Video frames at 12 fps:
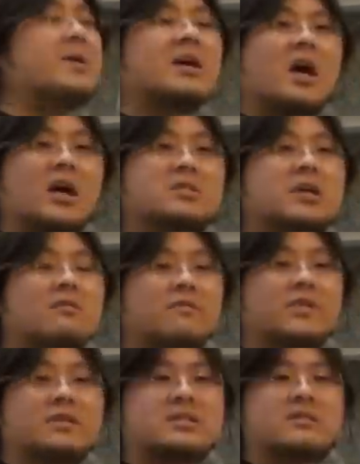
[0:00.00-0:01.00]
because
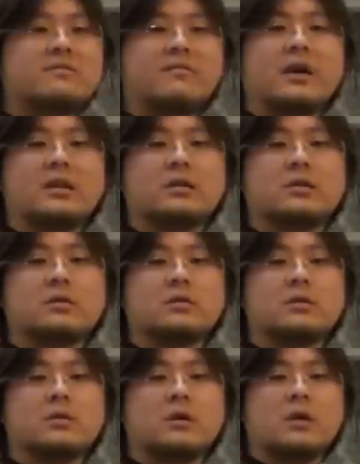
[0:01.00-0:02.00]
of this event,
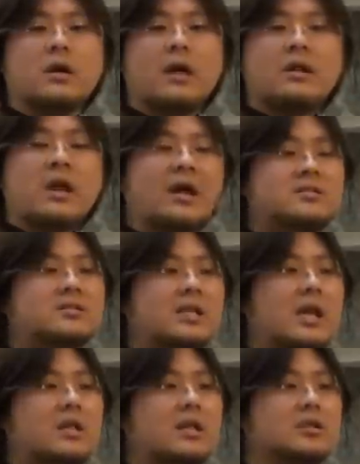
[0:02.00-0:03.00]
not
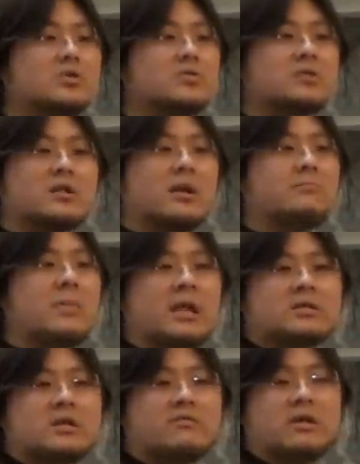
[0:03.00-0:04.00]
saying that this was an
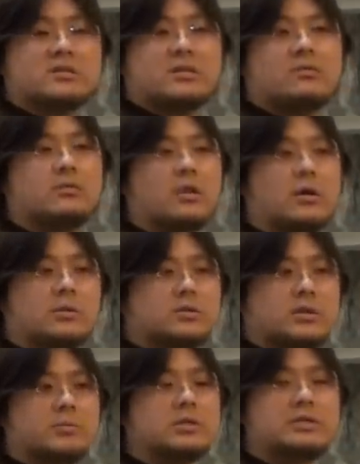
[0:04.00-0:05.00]
amazing event, I mean,
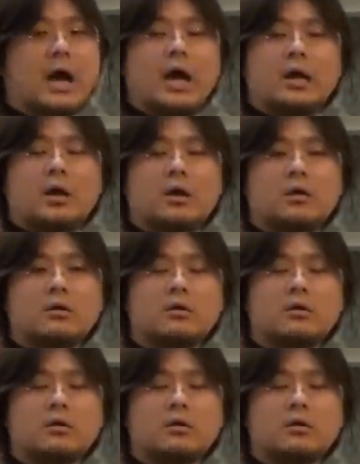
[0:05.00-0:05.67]
someone died.